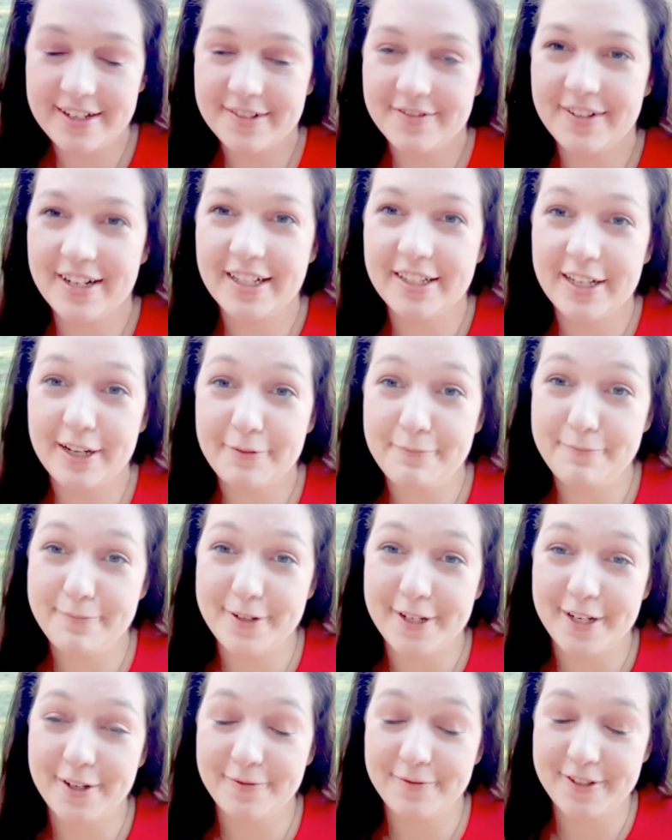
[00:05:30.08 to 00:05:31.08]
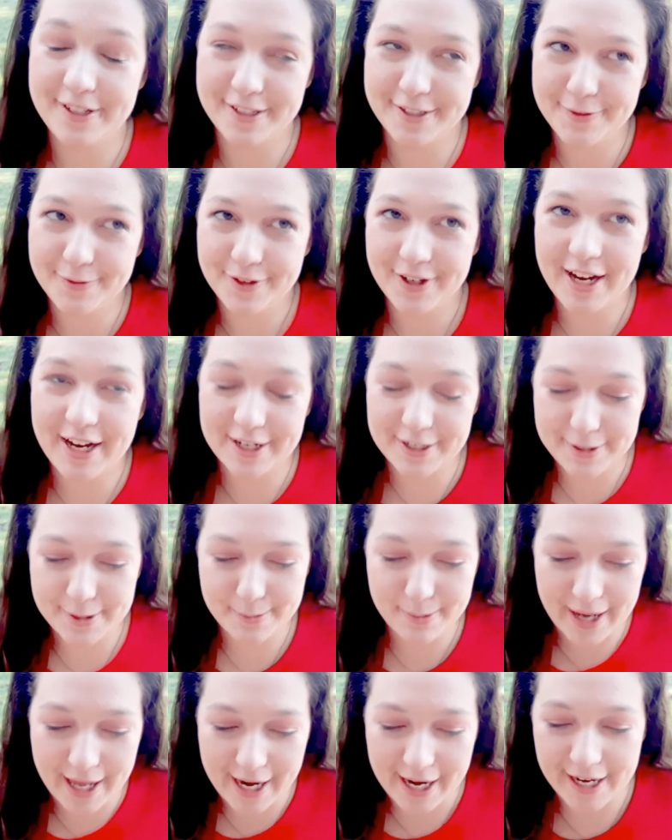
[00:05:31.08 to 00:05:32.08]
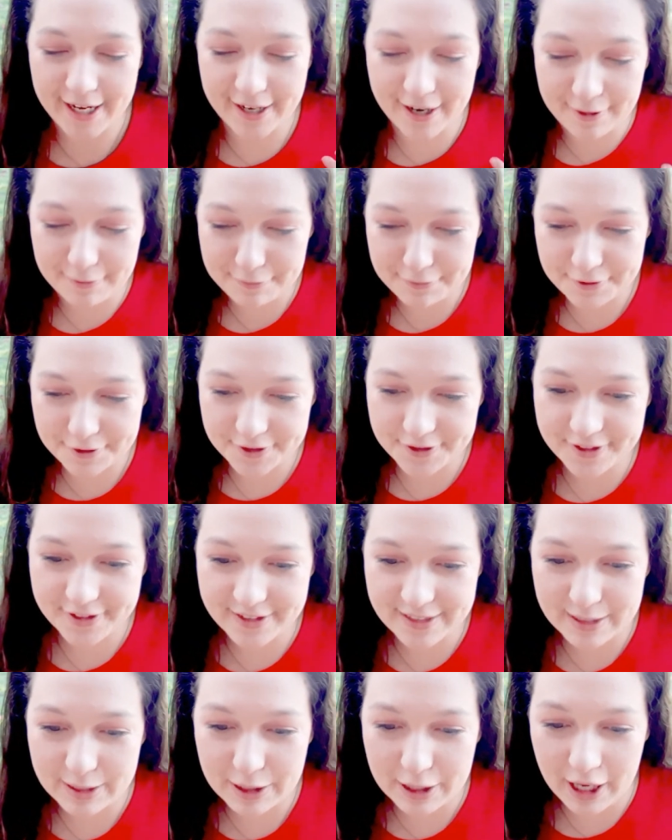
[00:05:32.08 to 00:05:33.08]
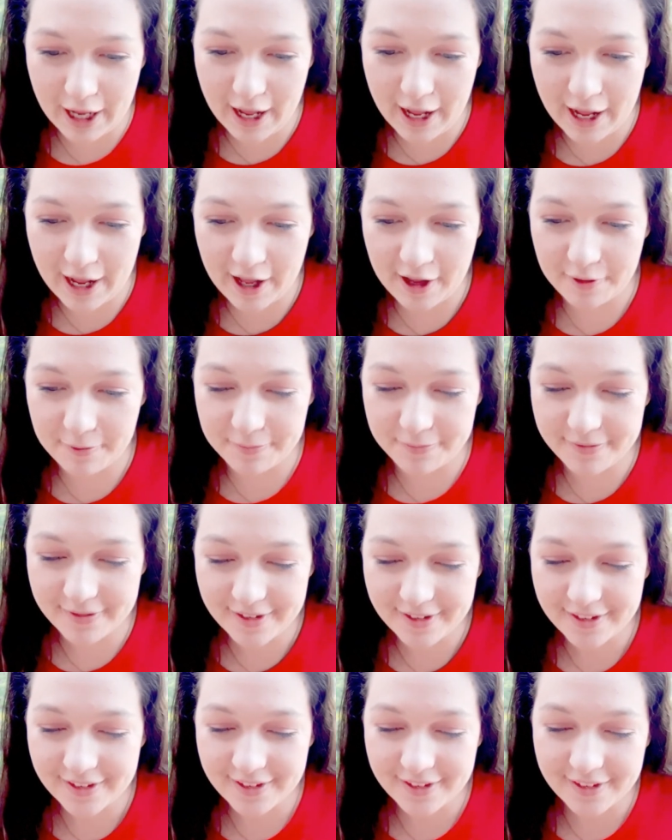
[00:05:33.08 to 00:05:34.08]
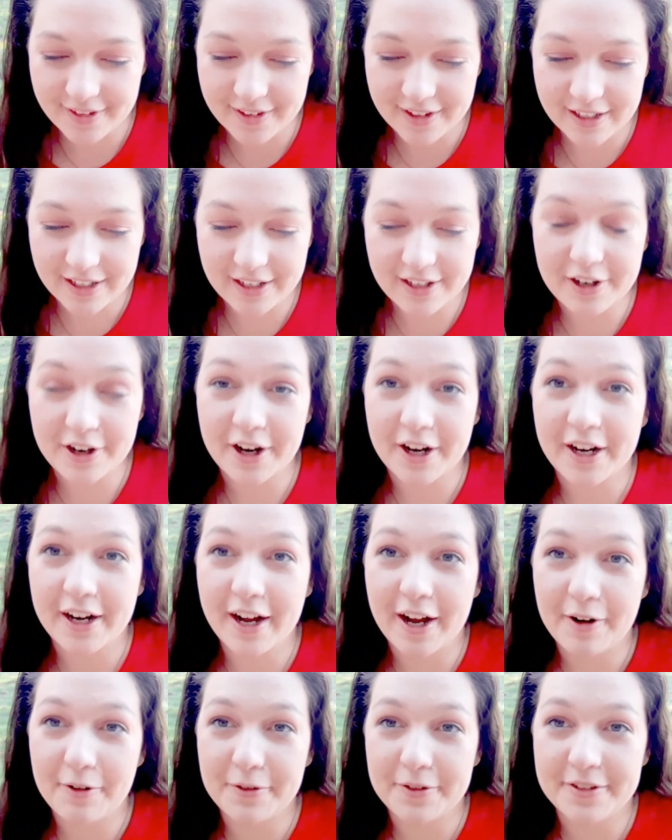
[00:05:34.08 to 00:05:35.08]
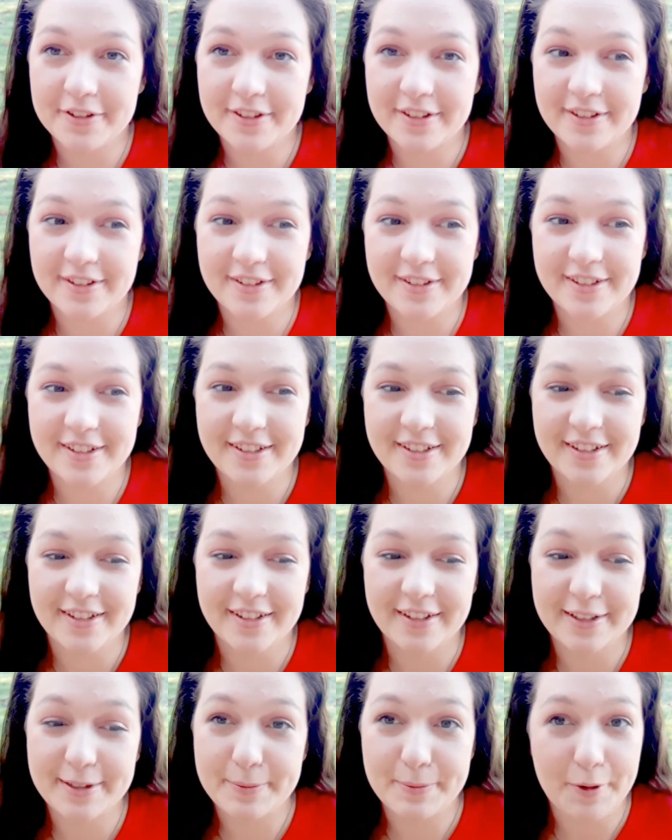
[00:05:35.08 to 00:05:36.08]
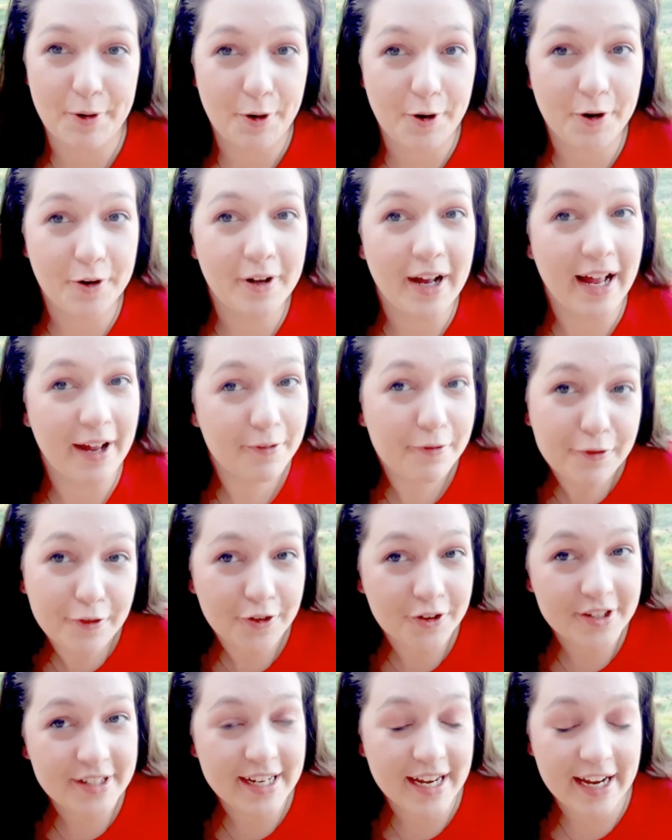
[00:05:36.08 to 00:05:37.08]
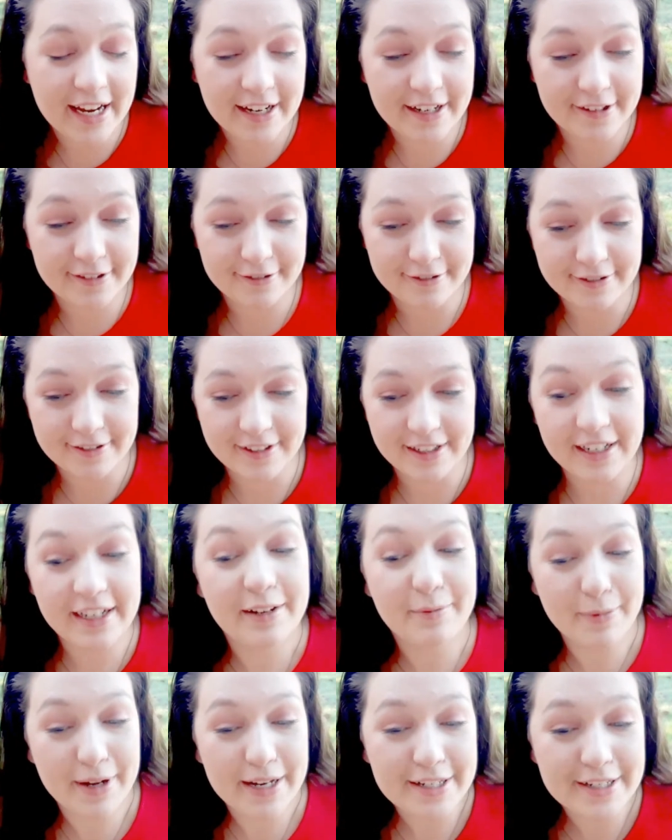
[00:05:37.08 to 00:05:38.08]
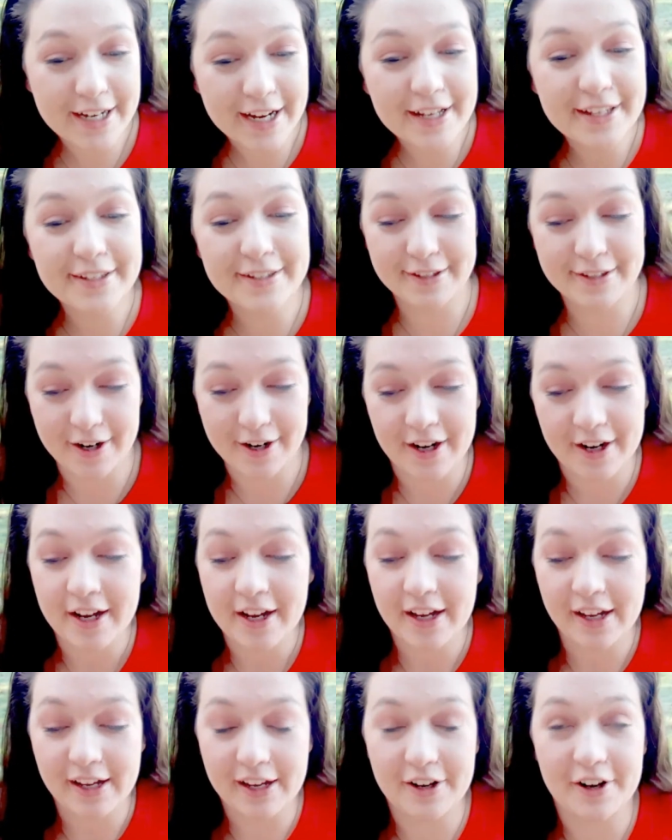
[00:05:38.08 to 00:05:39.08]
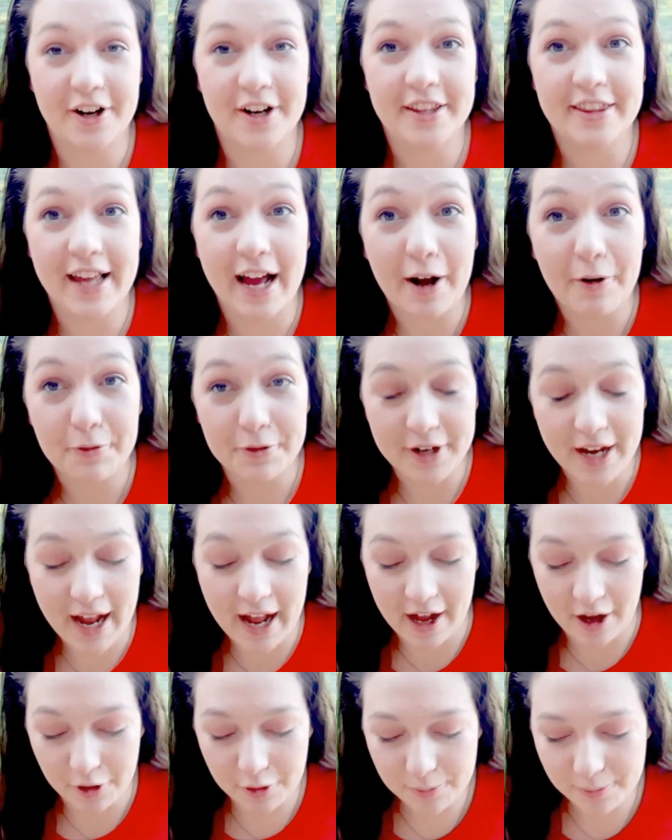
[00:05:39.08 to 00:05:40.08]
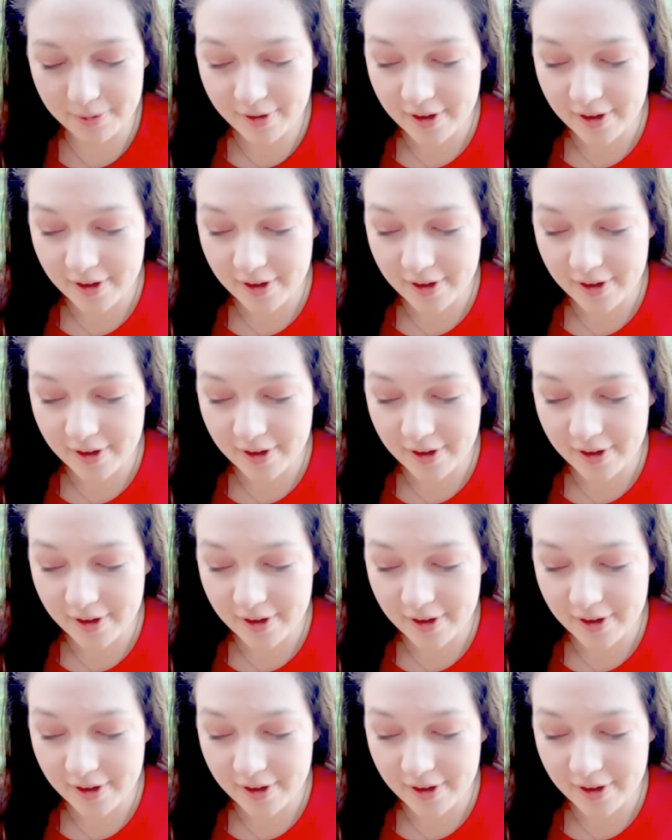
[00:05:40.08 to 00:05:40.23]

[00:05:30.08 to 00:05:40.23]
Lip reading: my left boob just for extra padding. I was I wasn't small at 14 in my chest, so that would help.